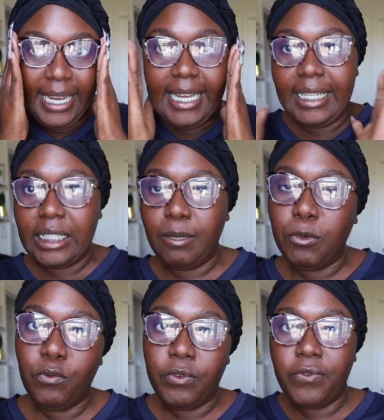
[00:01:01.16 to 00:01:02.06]
i had to
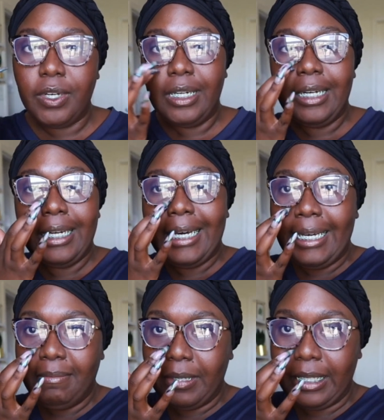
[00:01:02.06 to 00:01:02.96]
move in front of the
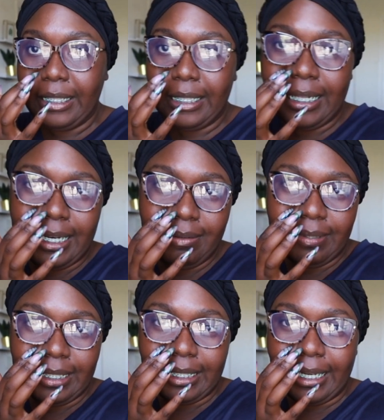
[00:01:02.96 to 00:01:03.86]
light because the light
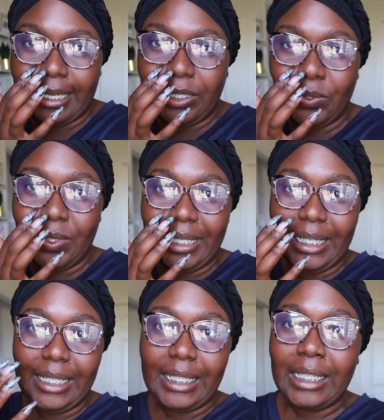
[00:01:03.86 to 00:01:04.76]
was like
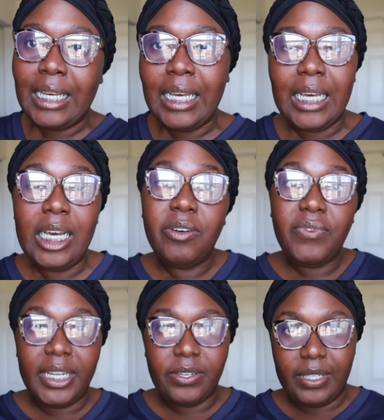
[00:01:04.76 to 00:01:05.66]
doing this
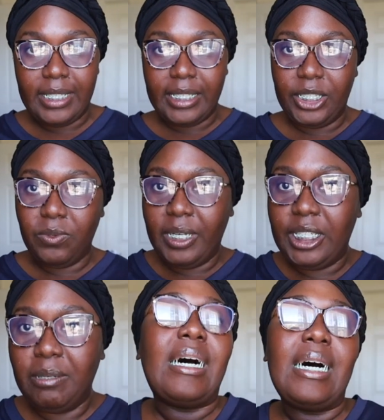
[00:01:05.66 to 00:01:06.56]
flickering
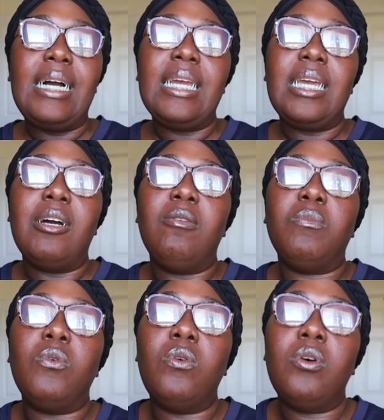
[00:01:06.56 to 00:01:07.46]
situation. I
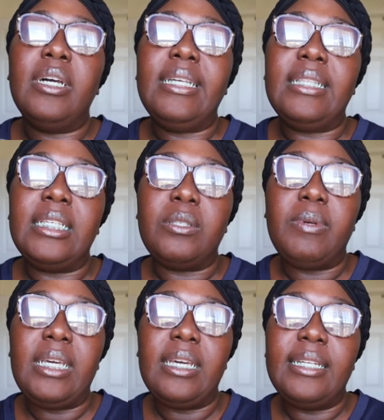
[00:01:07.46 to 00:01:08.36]
am going this
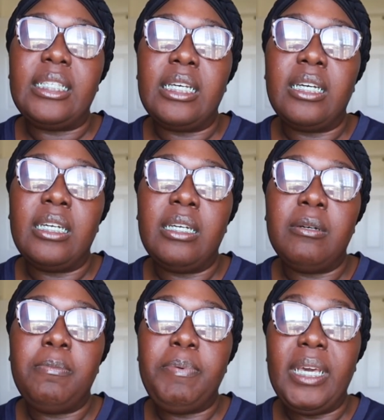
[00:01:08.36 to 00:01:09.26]
weekend
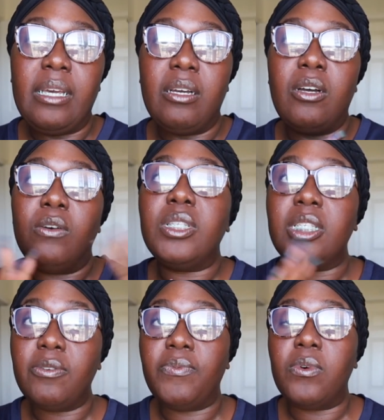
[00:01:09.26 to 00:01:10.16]
to pick go to
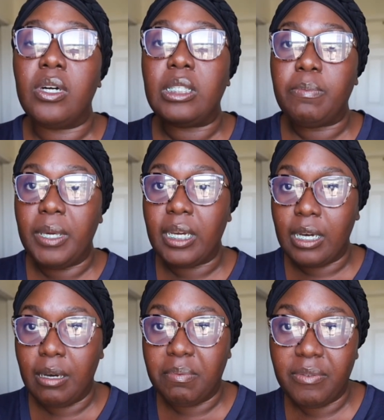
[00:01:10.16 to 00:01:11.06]
Sephora to pick
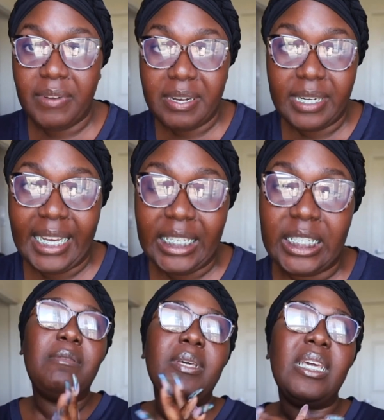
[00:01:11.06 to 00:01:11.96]
up a
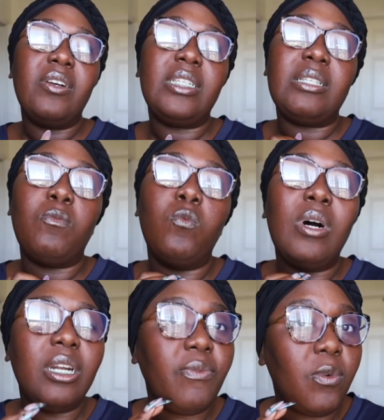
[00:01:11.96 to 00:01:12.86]
foundation. I've been hearing some
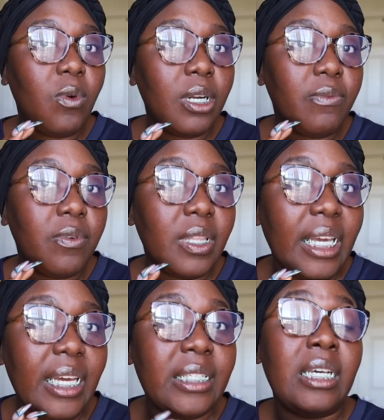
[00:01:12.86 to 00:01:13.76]
wonderful, wonderful
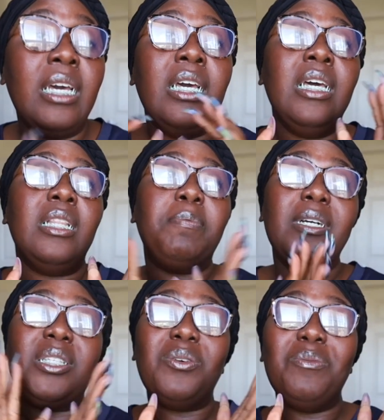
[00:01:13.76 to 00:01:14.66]
things. The
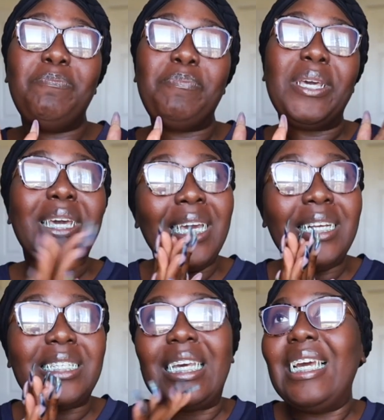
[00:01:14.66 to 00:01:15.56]
person who
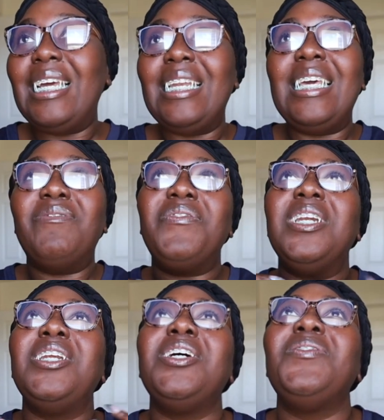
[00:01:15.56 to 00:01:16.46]
peaked and
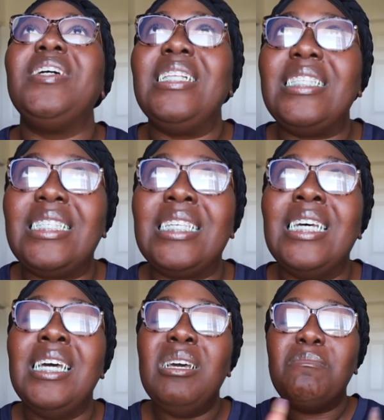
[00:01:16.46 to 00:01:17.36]
influenced
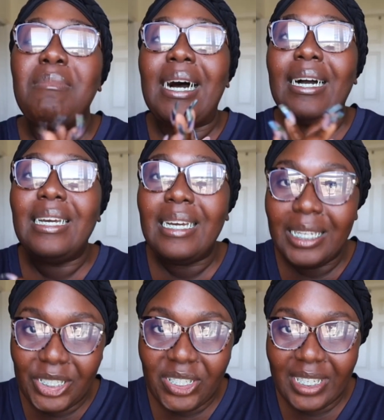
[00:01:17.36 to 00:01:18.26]
my
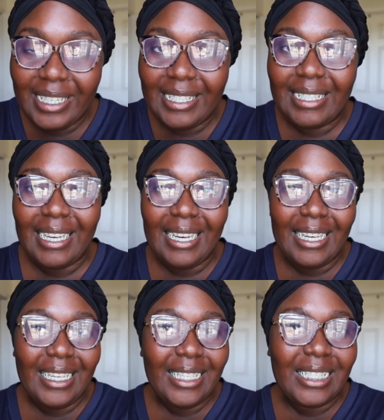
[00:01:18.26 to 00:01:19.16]
interest
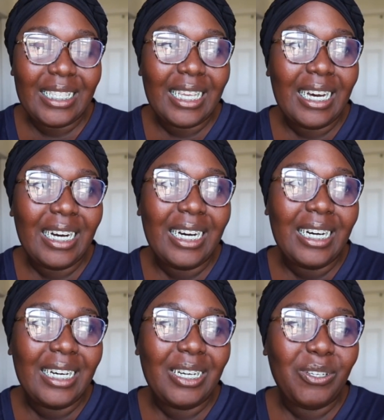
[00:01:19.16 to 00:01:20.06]
is
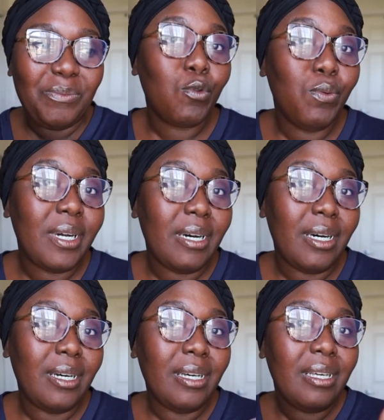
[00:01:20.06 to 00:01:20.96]
uh,
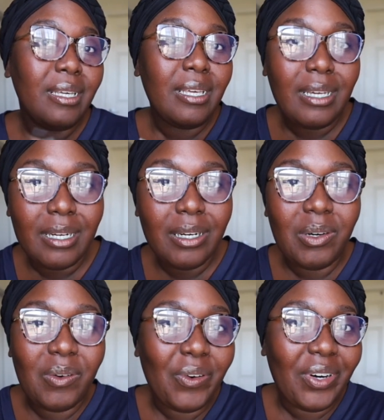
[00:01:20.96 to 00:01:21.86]
Ruka here
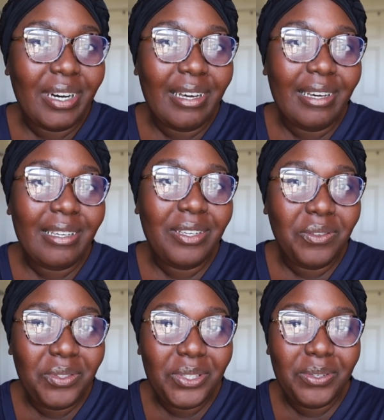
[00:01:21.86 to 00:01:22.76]
on
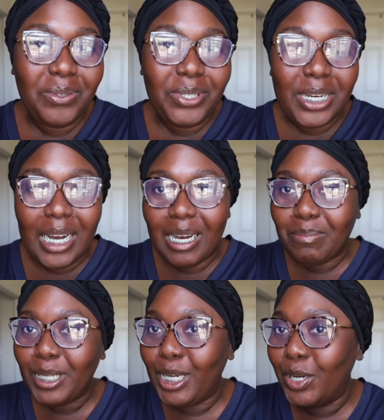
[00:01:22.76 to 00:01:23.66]
YouTube,
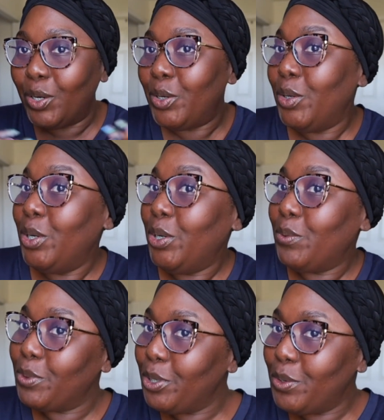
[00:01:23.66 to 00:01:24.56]
Chopped and
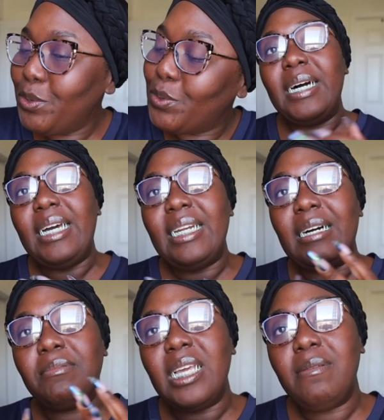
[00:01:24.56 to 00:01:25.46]
Rue. But
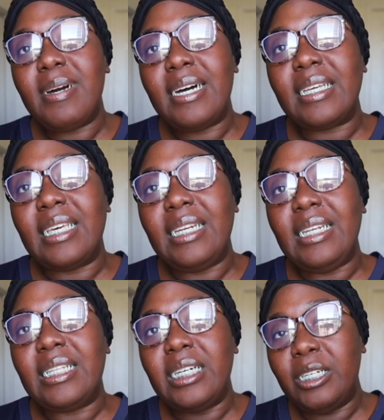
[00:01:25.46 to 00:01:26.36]
I'm thinking about
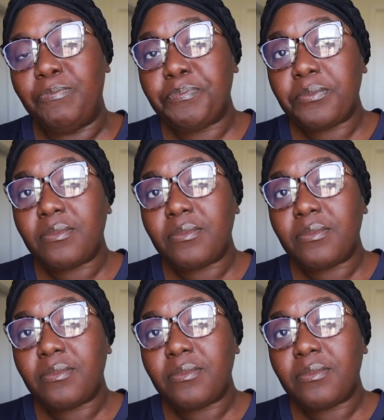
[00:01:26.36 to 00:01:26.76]
getting the